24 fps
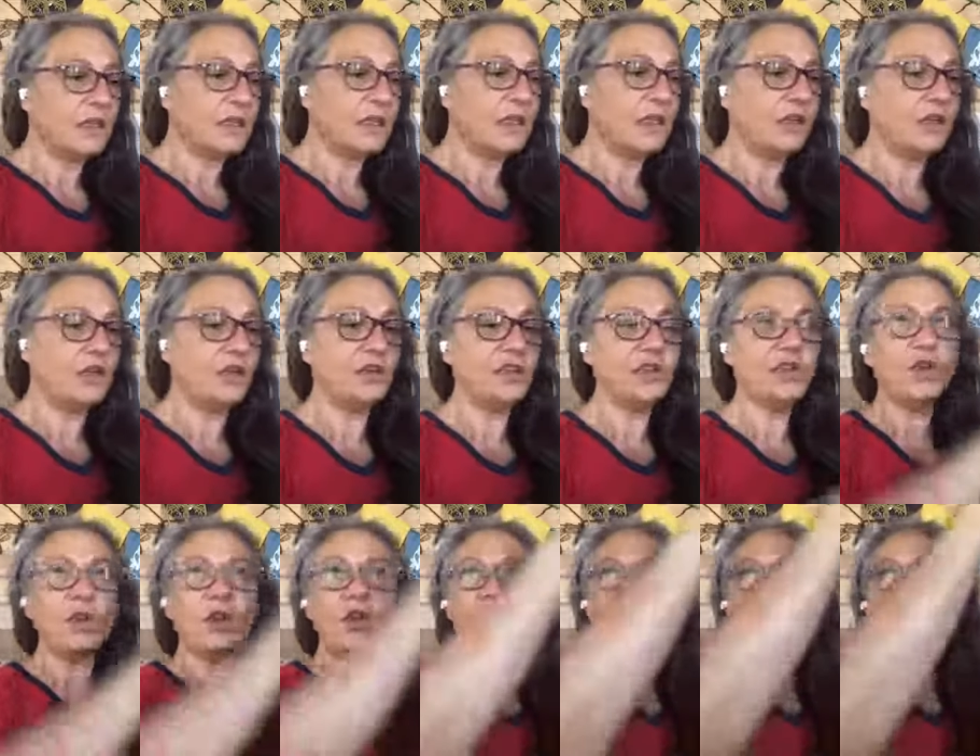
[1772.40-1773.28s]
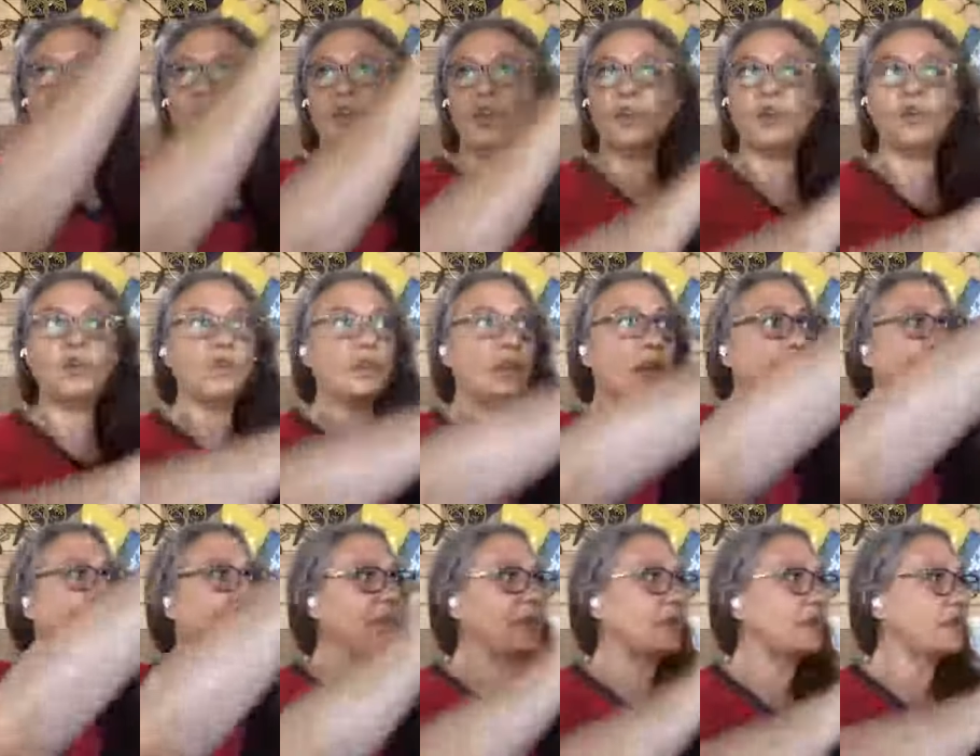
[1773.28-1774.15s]
You talking to you, to
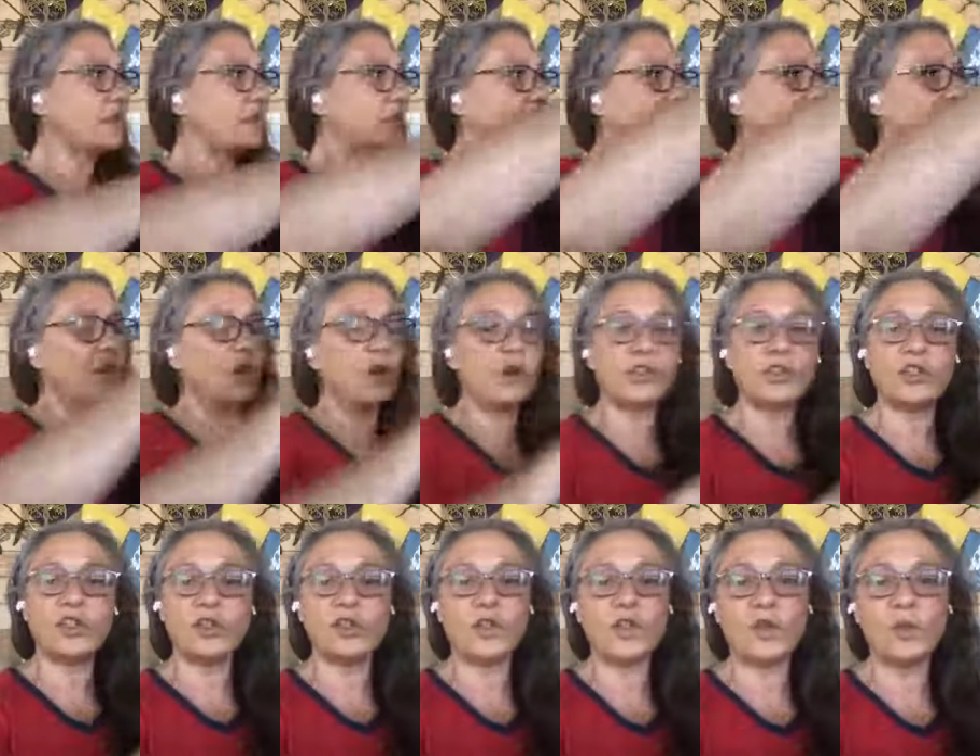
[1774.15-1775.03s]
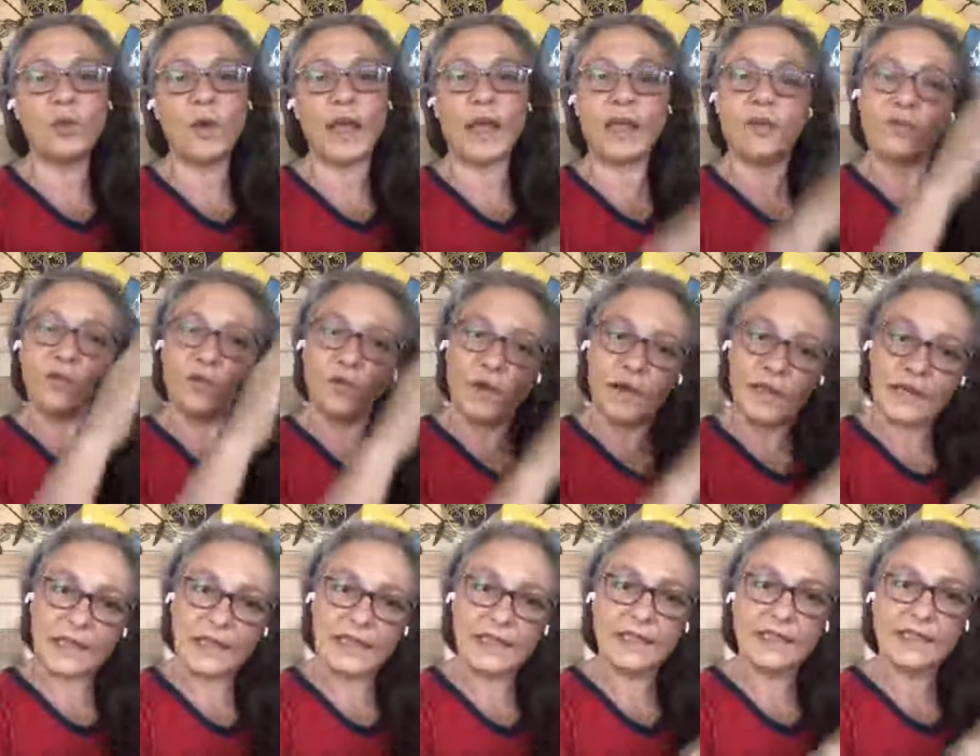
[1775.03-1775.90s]
others, to God, to whoever.
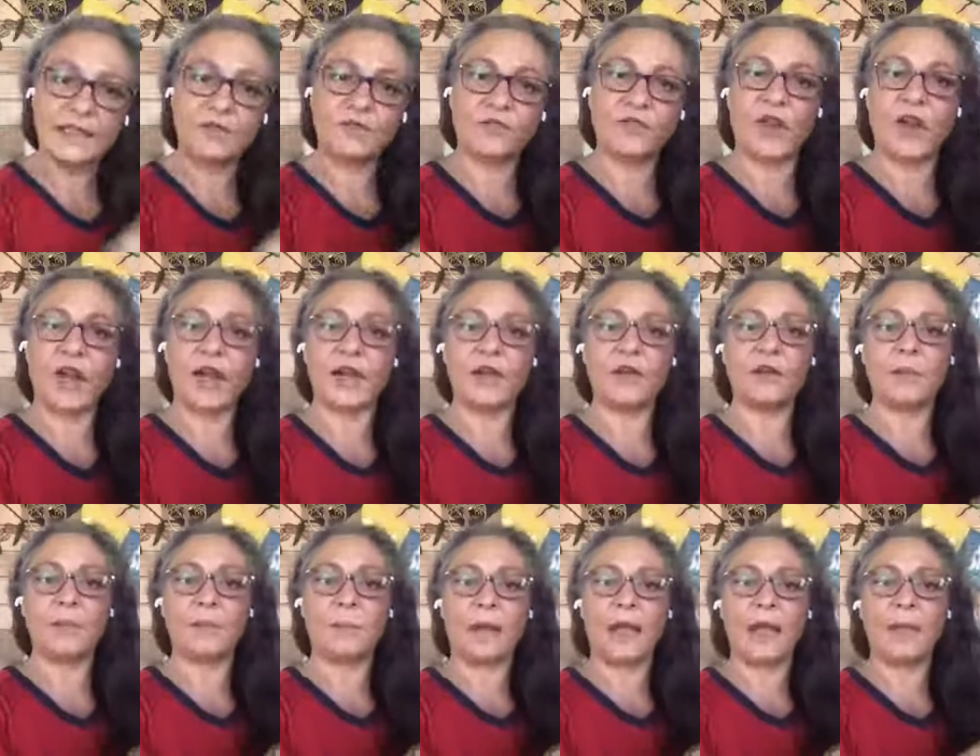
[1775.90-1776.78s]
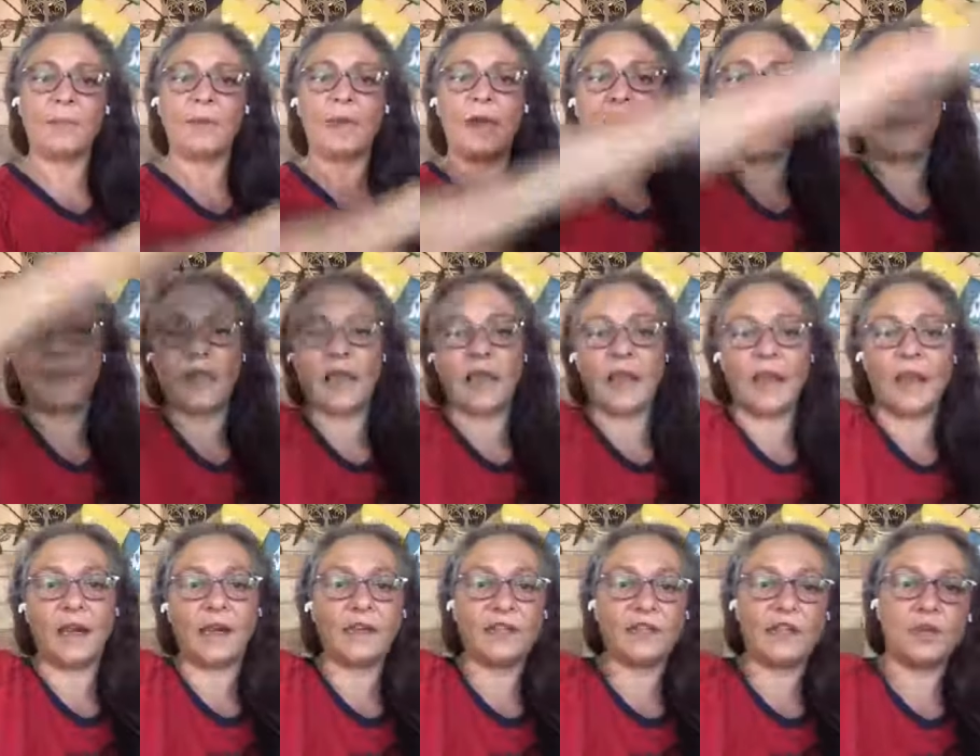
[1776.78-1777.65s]
Release it, writing on paper, and that
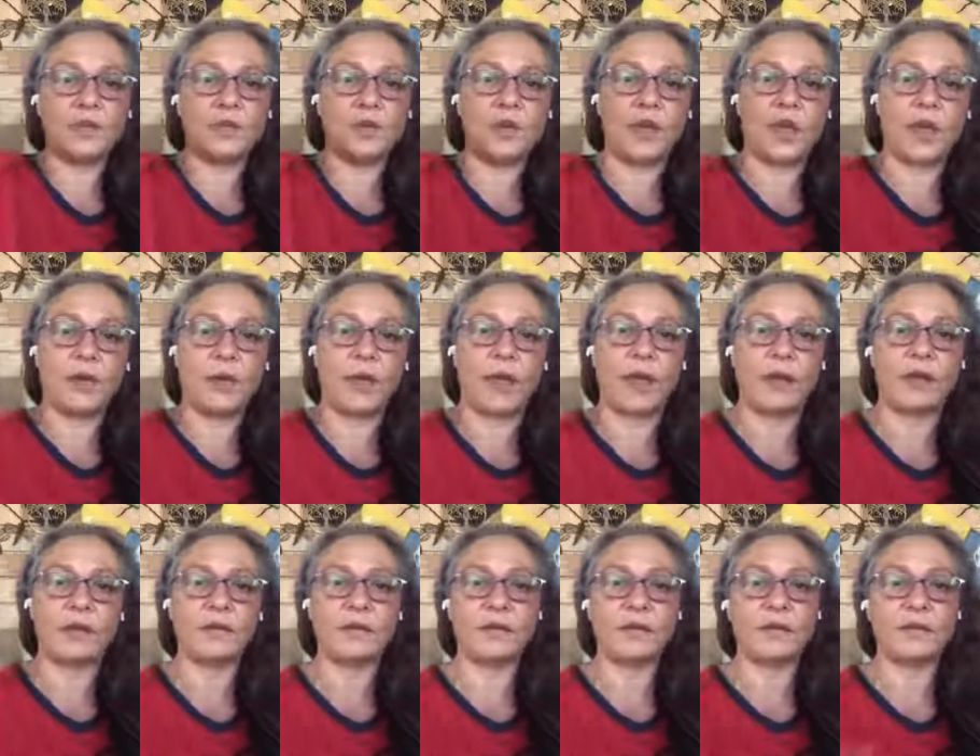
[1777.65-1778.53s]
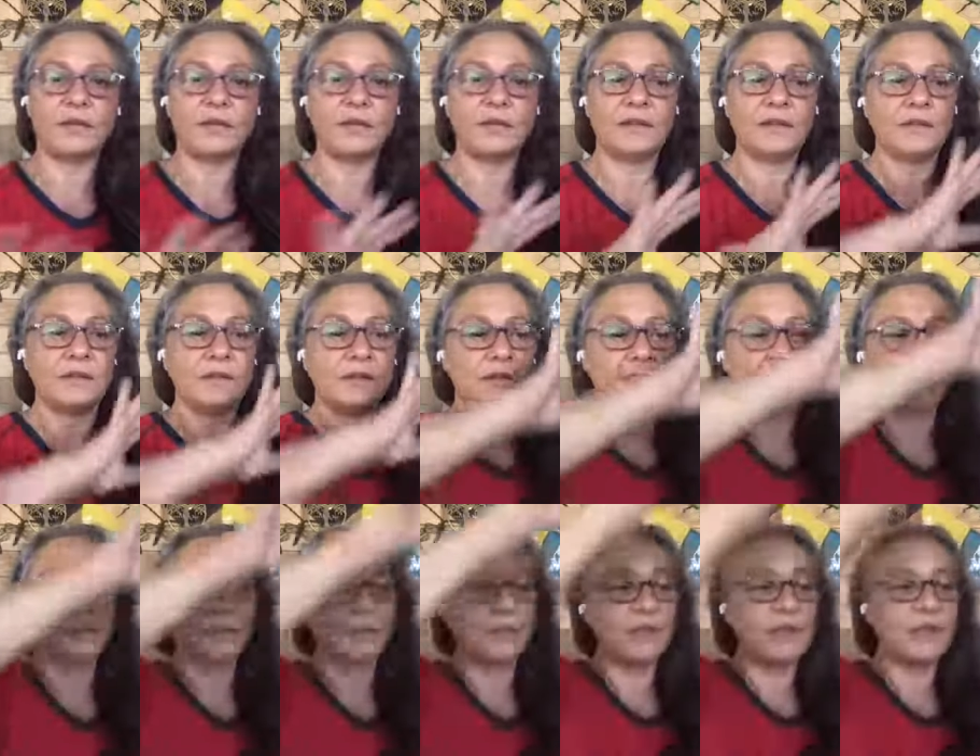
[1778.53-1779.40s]
energy will go out
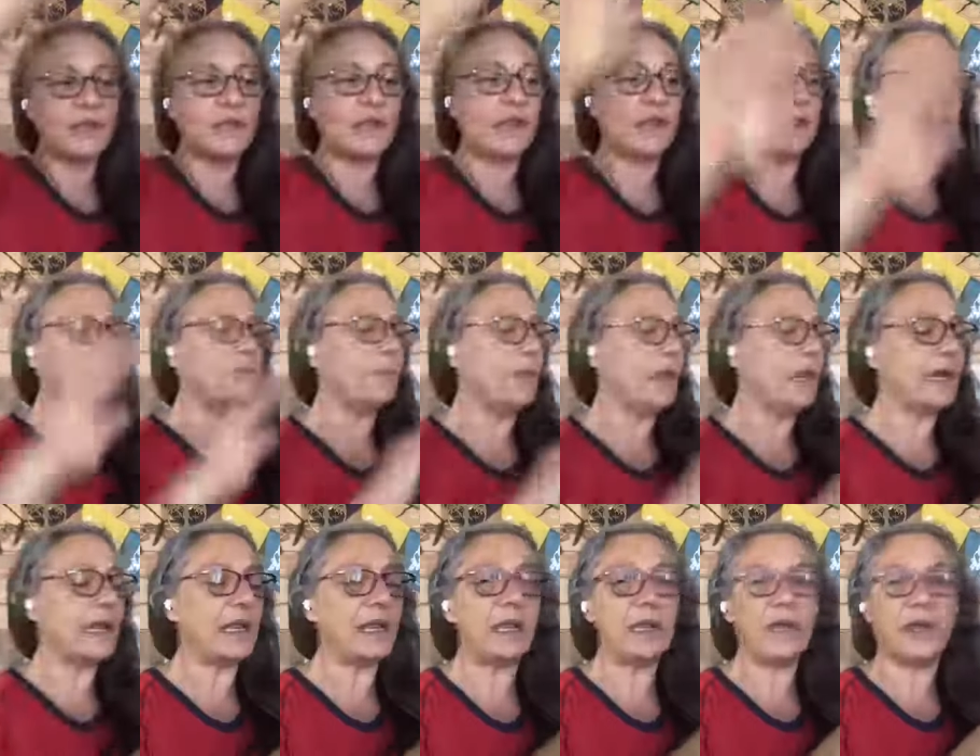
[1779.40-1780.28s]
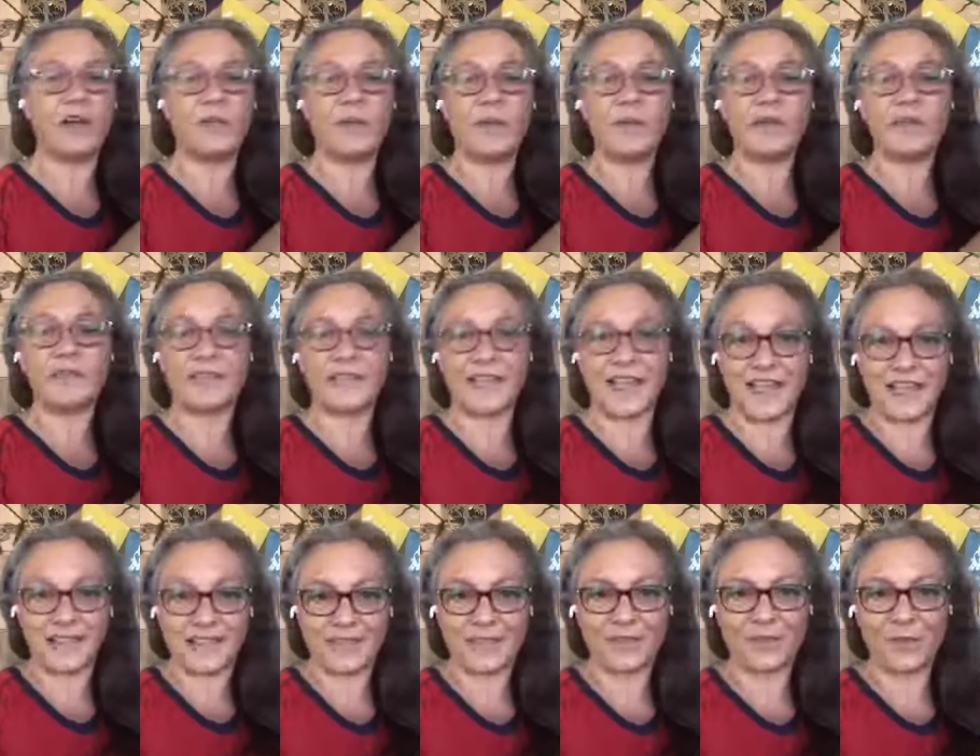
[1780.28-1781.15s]
it, many, I've been saying
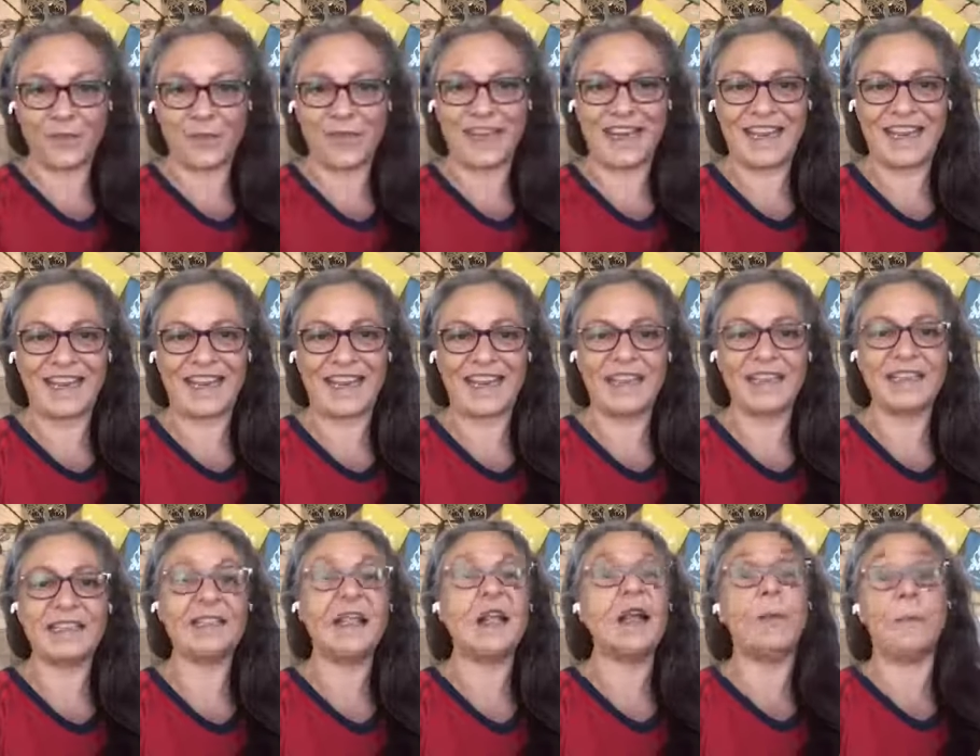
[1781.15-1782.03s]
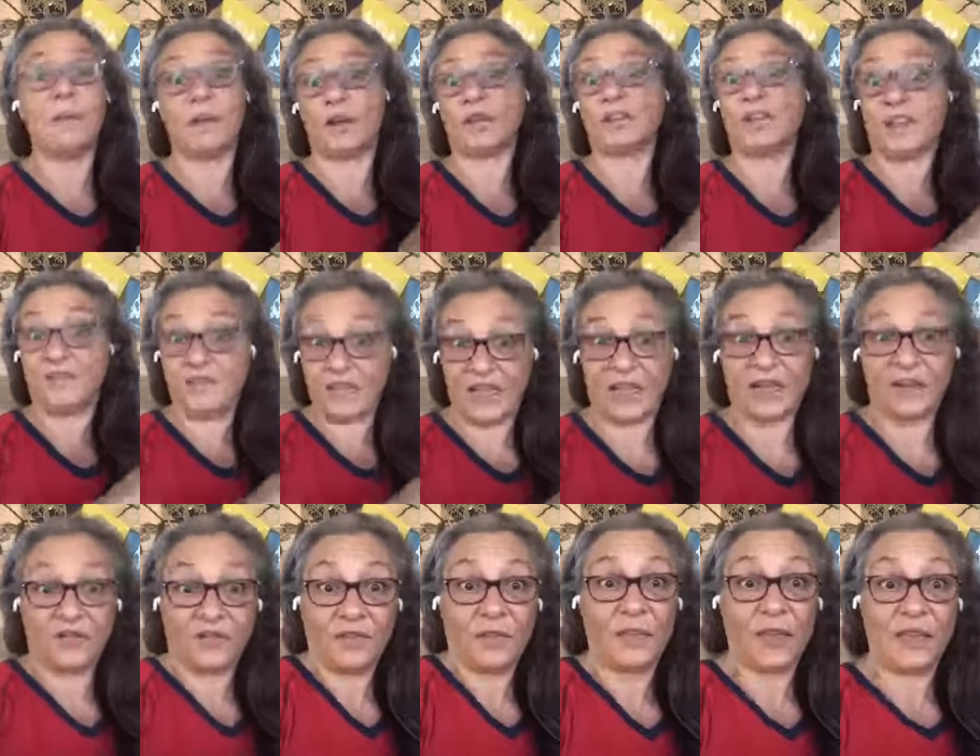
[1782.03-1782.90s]
this for many years because I've done
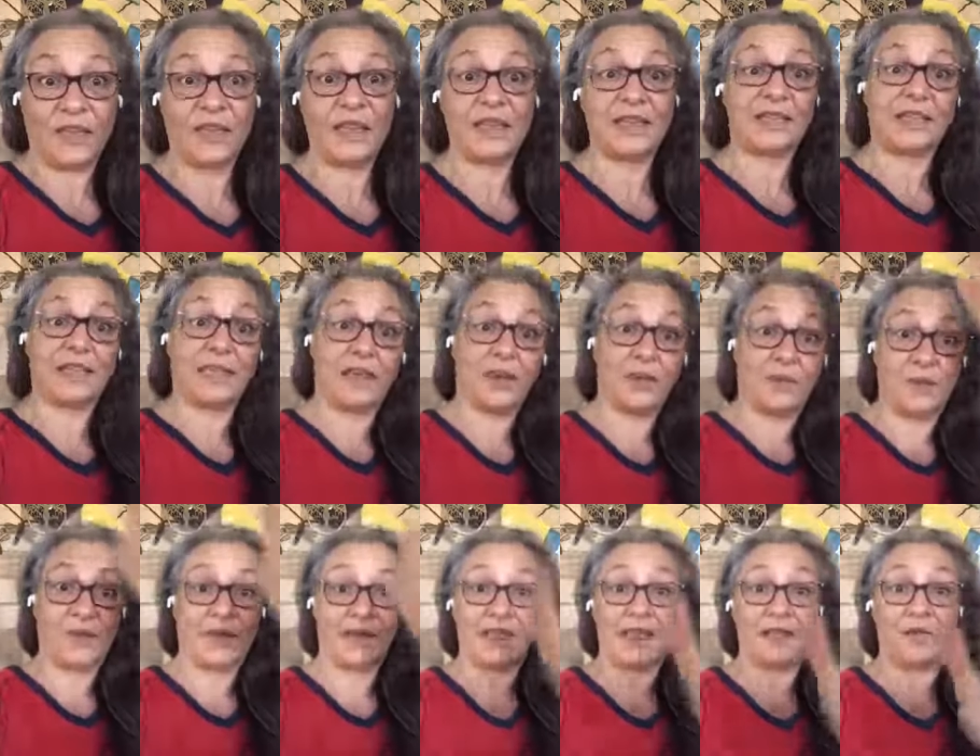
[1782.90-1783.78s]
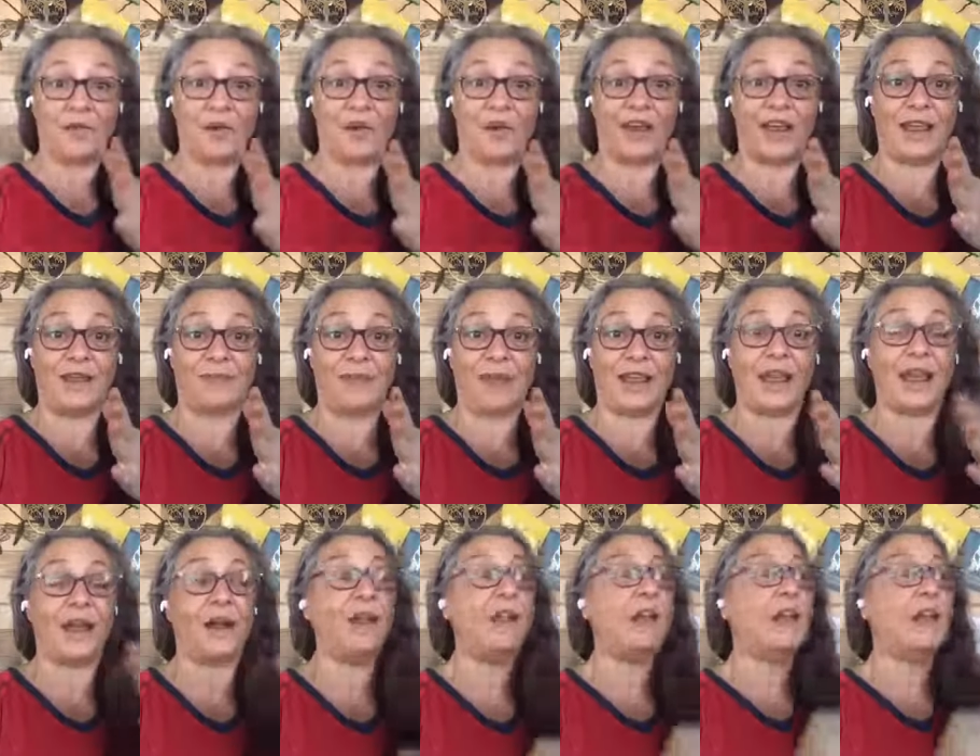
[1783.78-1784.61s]
it for many years to help me to get where I am now.